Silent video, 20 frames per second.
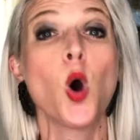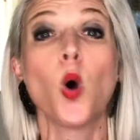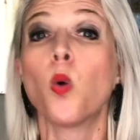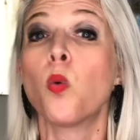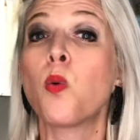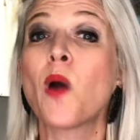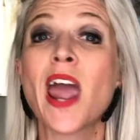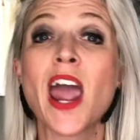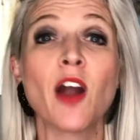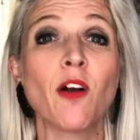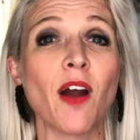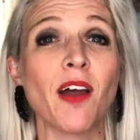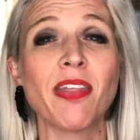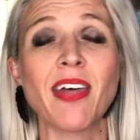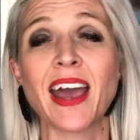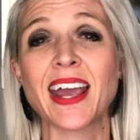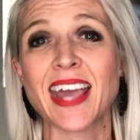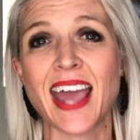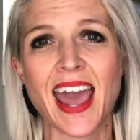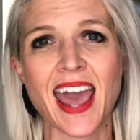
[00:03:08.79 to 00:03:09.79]
Where are
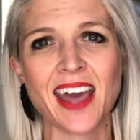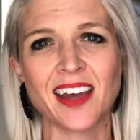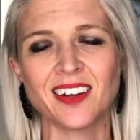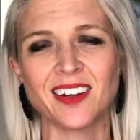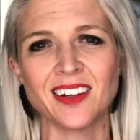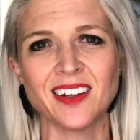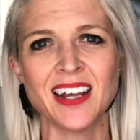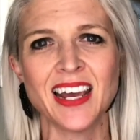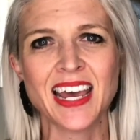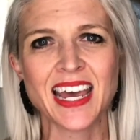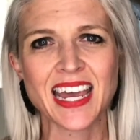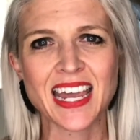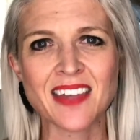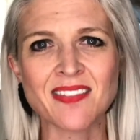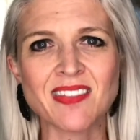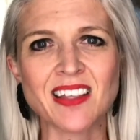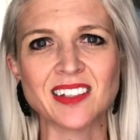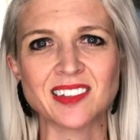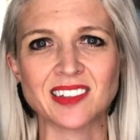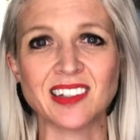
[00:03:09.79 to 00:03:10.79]
they headed
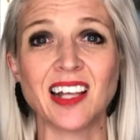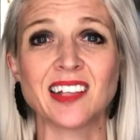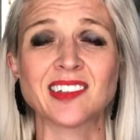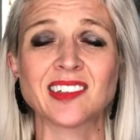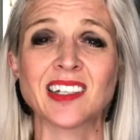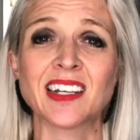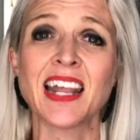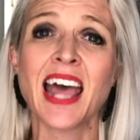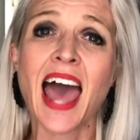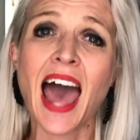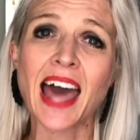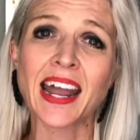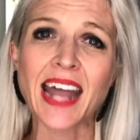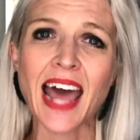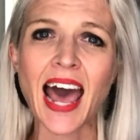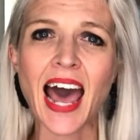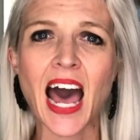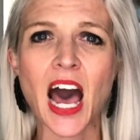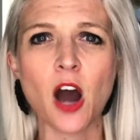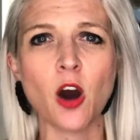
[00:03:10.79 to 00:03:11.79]
in this lesson? And
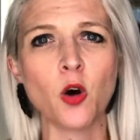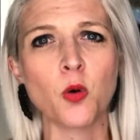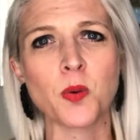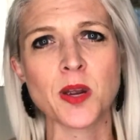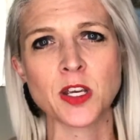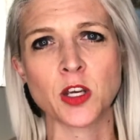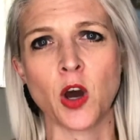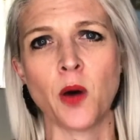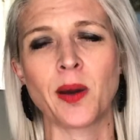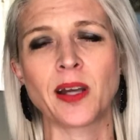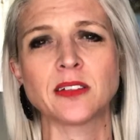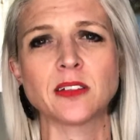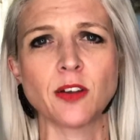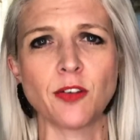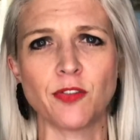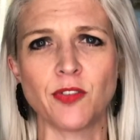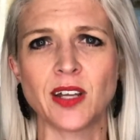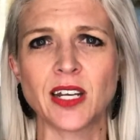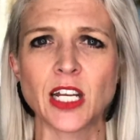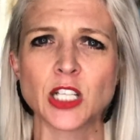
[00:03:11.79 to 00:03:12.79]
how are we going to
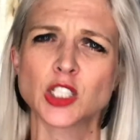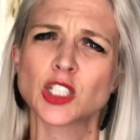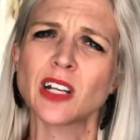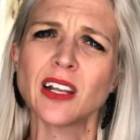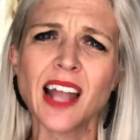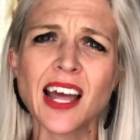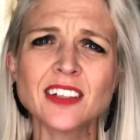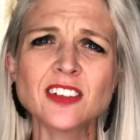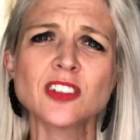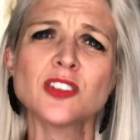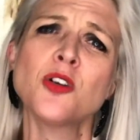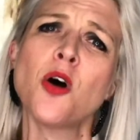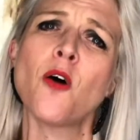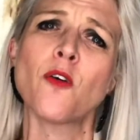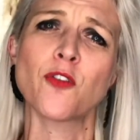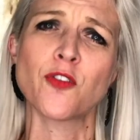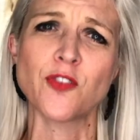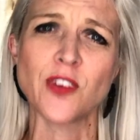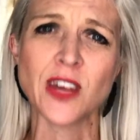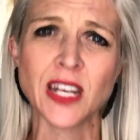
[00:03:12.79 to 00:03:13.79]
finish? Let's
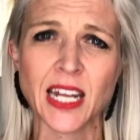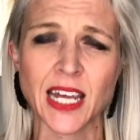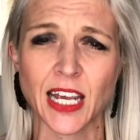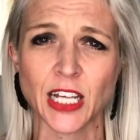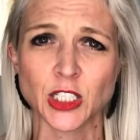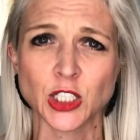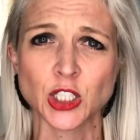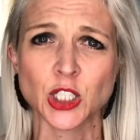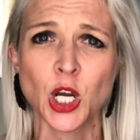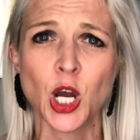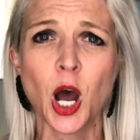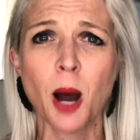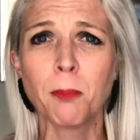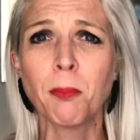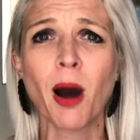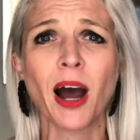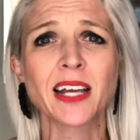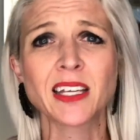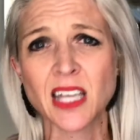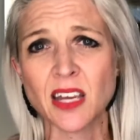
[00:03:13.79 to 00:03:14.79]
not finish
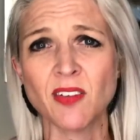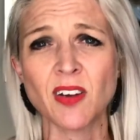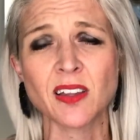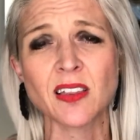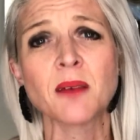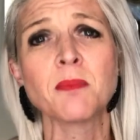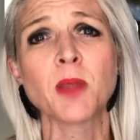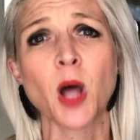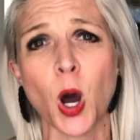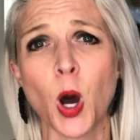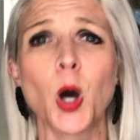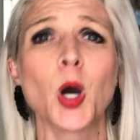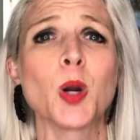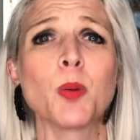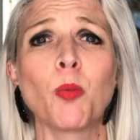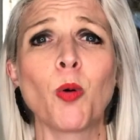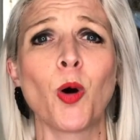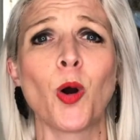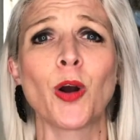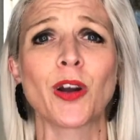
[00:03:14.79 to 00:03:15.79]
by giving them the
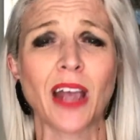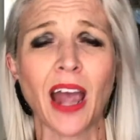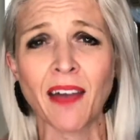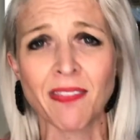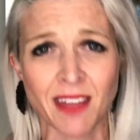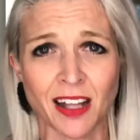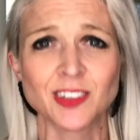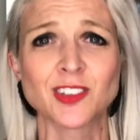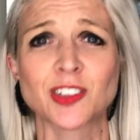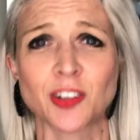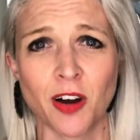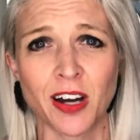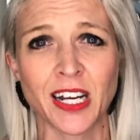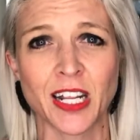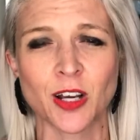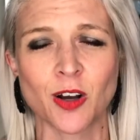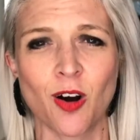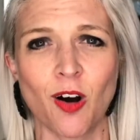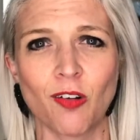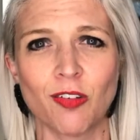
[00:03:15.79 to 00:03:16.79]
homework and then
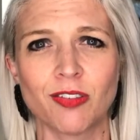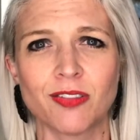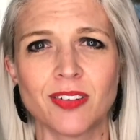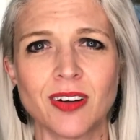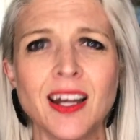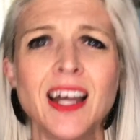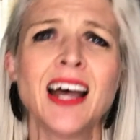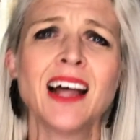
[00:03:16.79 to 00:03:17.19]
signing off.